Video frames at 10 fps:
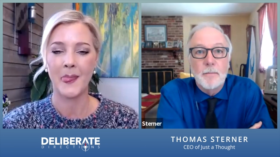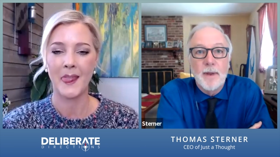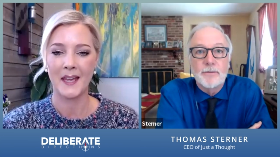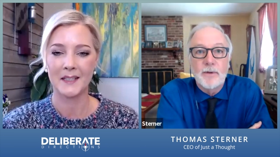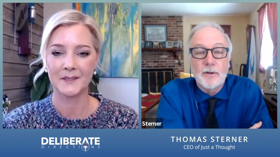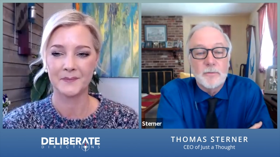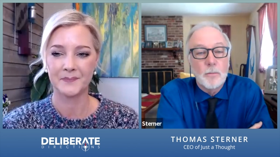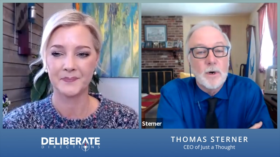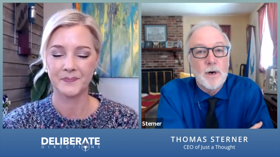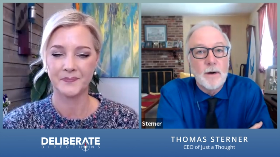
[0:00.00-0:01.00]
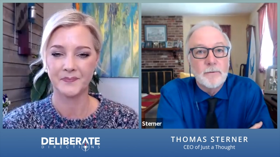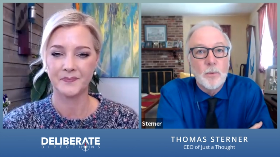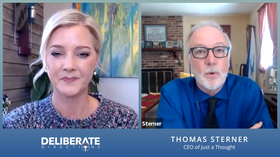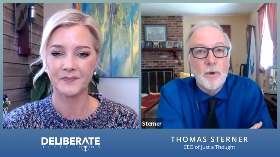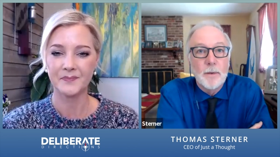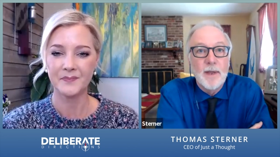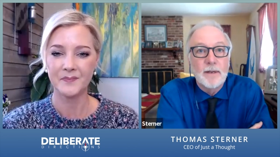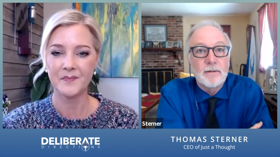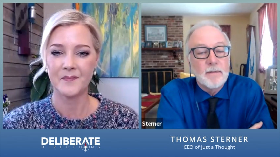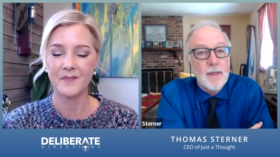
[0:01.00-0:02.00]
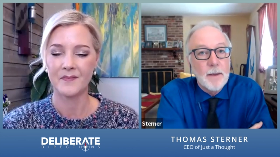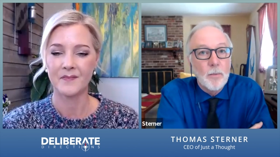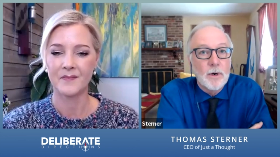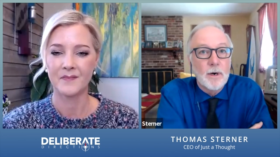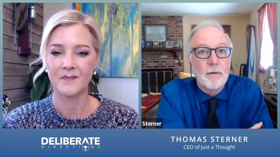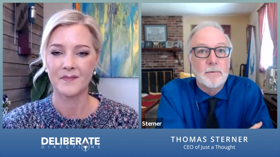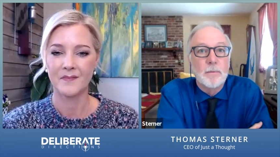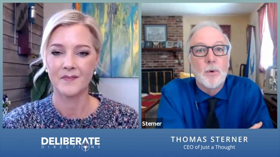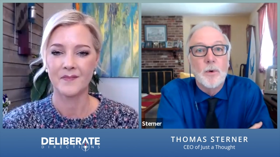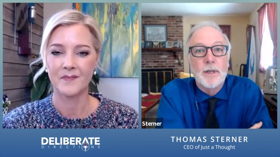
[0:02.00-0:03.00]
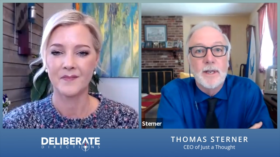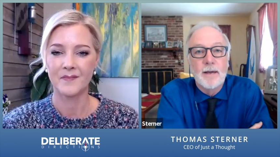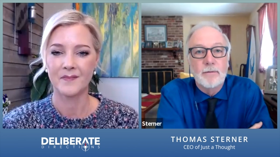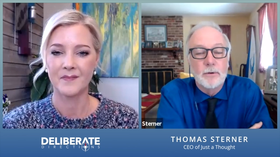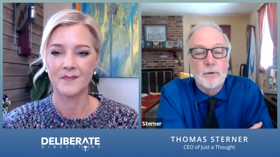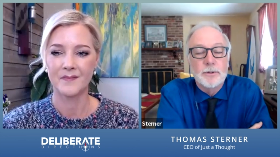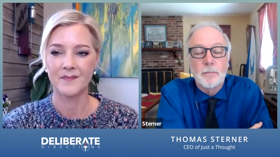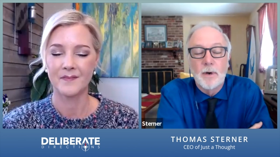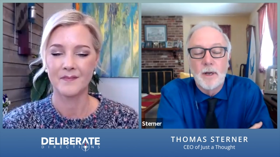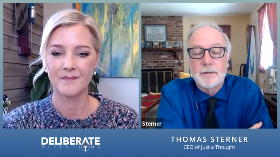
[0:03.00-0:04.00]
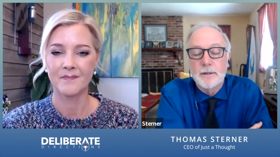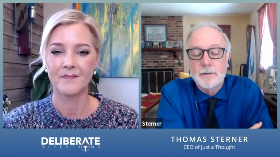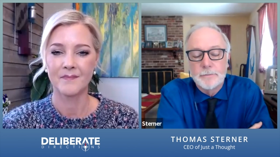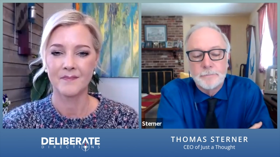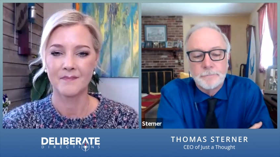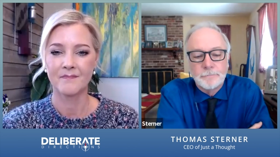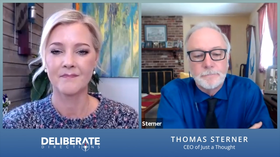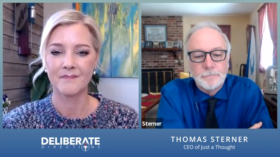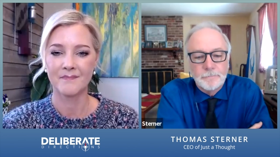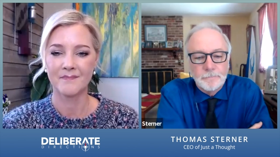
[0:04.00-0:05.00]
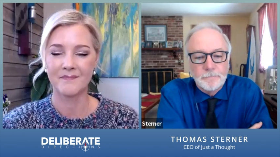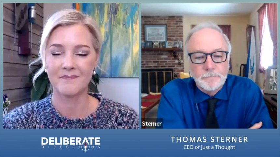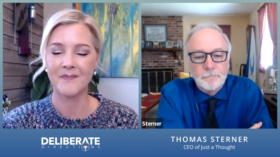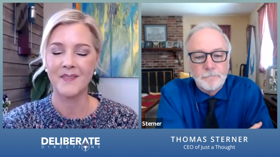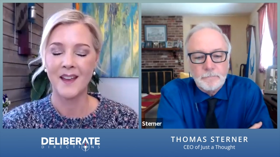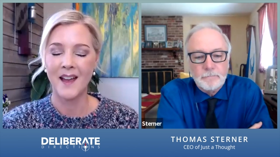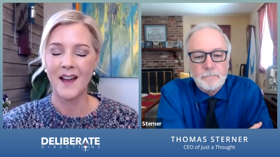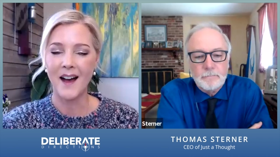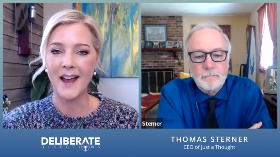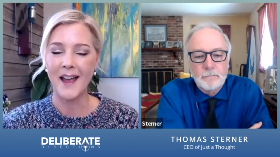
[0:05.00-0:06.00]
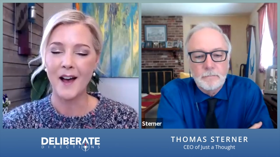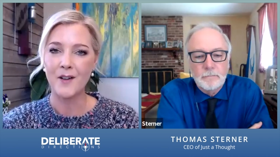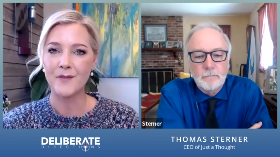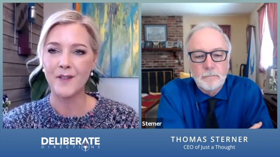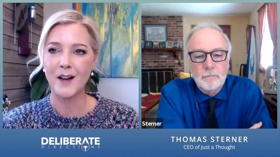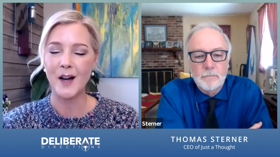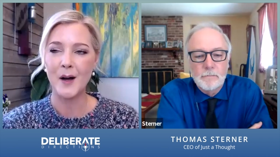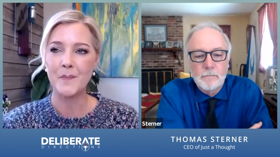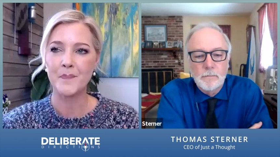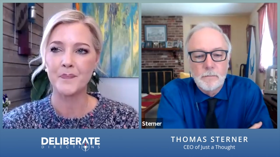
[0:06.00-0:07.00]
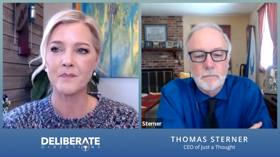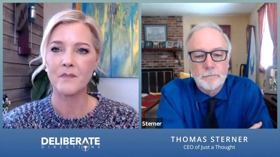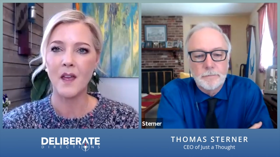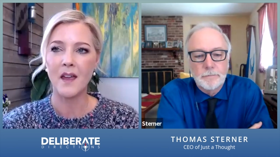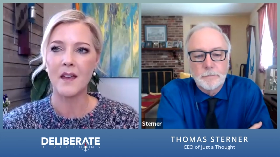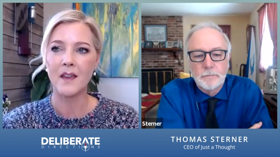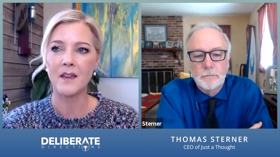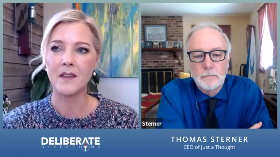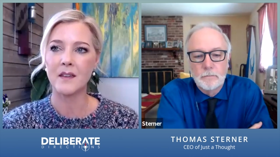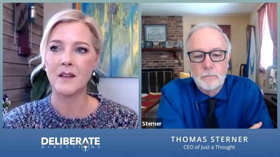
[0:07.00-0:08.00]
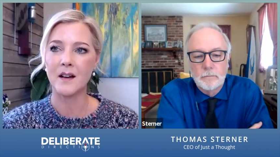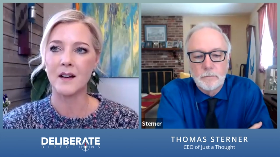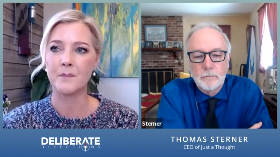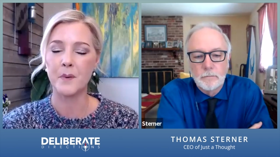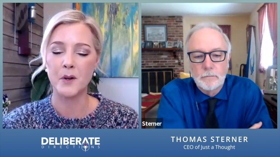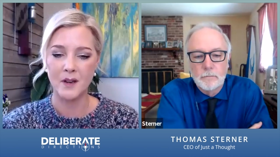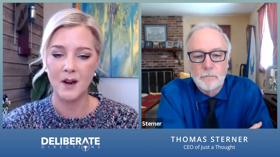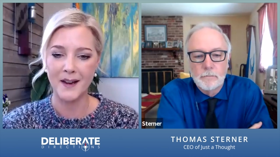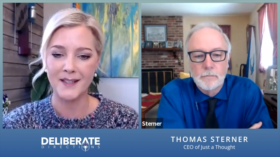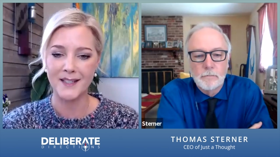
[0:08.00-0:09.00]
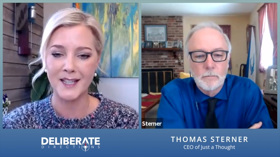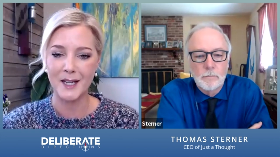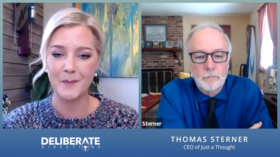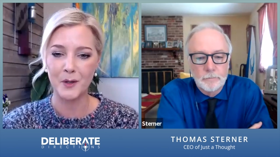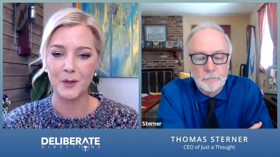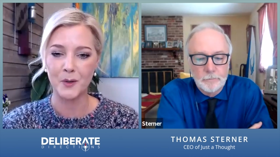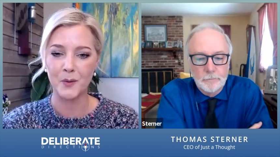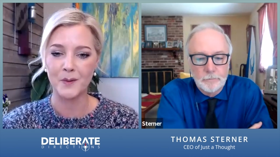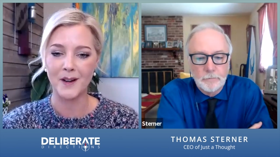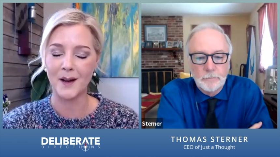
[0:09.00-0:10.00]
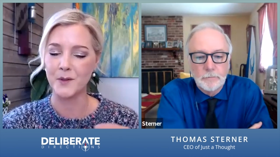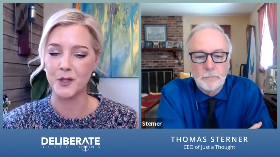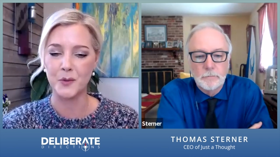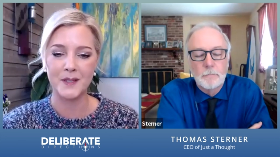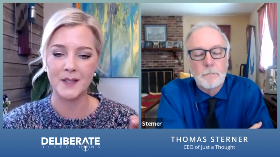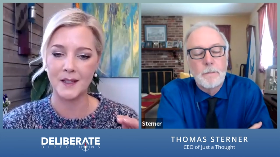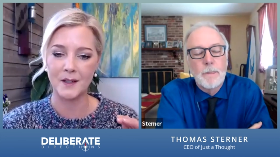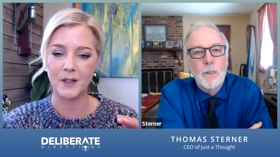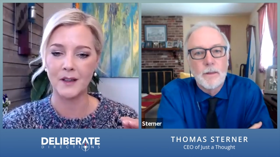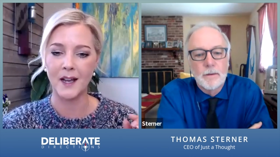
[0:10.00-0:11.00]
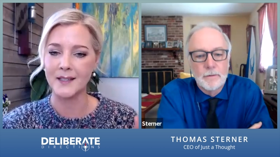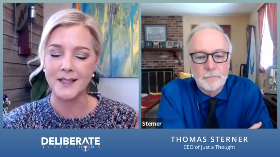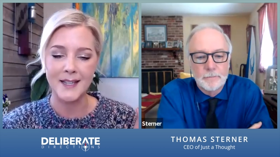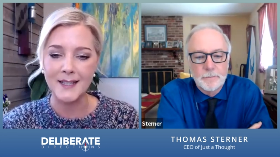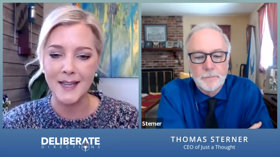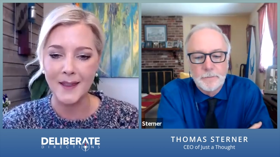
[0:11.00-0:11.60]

Speaker 1: makes us more comfortable and it makes them more comfortable in the evolution process Mm-hmm.
Speaker 2: I have um, a, a, uh, person on my team who um, just recently realized it takes